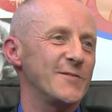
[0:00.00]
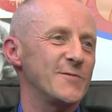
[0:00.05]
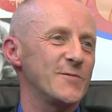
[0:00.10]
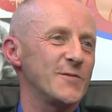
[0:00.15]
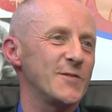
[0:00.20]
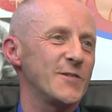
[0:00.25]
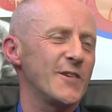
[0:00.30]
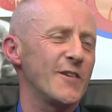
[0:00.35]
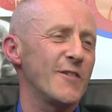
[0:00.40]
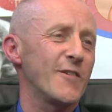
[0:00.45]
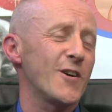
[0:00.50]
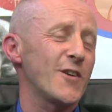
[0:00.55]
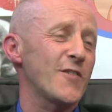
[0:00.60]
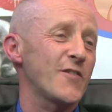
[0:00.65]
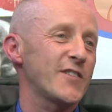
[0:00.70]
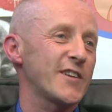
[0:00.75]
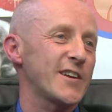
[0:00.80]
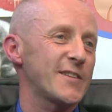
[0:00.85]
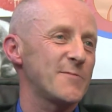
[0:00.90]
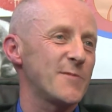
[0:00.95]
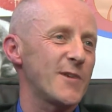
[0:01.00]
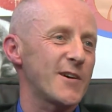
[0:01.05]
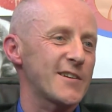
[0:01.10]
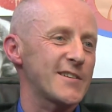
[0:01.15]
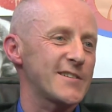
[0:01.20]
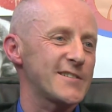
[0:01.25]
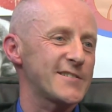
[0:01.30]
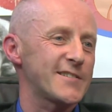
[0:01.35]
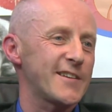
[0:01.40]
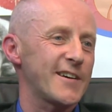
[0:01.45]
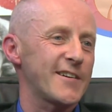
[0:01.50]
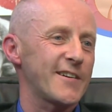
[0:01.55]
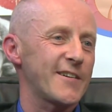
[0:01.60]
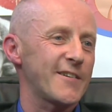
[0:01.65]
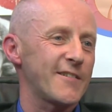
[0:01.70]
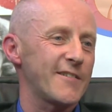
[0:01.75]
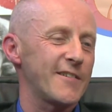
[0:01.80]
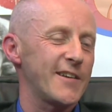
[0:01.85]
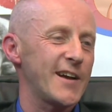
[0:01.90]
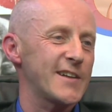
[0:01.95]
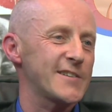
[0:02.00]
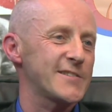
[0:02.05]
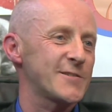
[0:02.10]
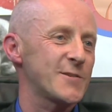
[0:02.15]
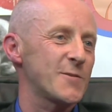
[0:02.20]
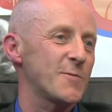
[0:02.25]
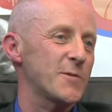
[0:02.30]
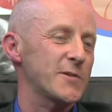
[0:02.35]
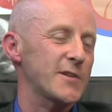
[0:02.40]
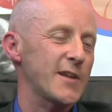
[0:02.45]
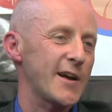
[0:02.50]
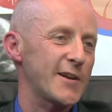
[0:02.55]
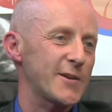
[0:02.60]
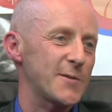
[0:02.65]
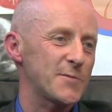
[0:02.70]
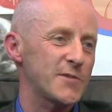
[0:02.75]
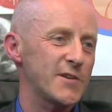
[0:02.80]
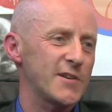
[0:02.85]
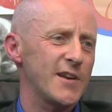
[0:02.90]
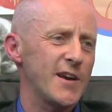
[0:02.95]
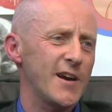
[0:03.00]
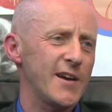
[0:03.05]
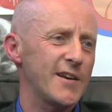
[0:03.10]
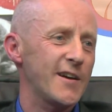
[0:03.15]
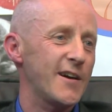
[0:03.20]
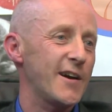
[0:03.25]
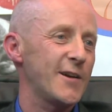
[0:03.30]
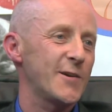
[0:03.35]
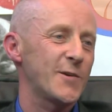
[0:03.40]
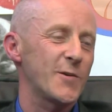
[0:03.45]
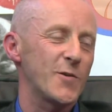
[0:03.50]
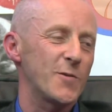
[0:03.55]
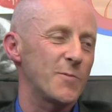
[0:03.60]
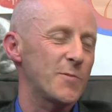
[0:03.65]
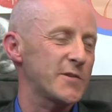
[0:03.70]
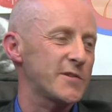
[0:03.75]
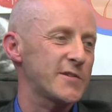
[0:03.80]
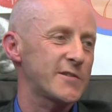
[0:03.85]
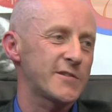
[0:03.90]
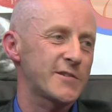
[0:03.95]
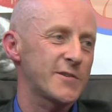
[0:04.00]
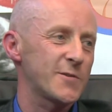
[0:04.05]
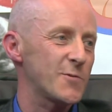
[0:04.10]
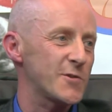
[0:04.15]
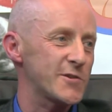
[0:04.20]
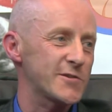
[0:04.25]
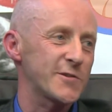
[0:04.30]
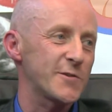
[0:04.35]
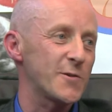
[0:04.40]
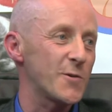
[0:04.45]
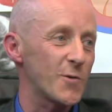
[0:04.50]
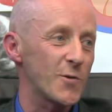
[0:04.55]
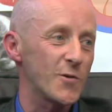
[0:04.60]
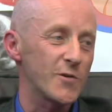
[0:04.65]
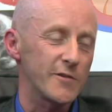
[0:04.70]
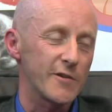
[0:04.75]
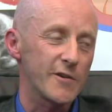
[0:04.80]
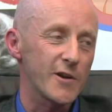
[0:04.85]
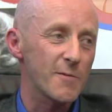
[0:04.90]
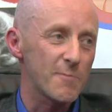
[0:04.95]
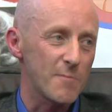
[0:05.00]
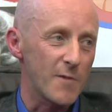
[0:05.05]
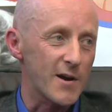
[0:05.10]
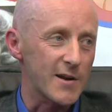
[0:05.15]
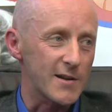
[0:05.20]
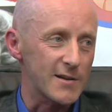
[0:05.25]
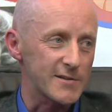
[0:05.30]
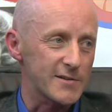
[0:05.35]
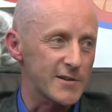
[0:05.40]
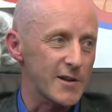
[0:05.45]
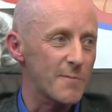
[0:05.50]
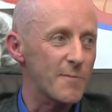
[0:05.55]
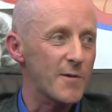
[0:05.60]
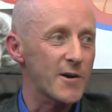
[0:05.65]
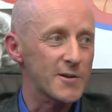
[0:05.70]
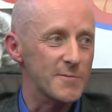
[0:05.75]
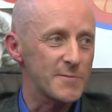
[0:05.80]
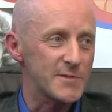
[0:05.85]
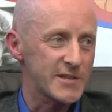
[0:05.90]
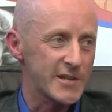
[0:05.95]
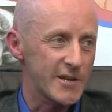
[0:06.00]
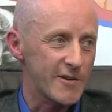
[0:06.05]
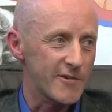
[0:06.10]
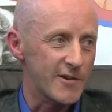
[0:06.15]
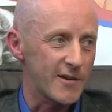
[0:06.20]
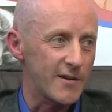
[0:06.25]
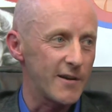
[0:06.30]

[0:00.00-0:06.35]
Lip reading: You often get models that are lads who put their hand up and say, yeah, I'll do it, but to us they're no good. They're not models, not model material.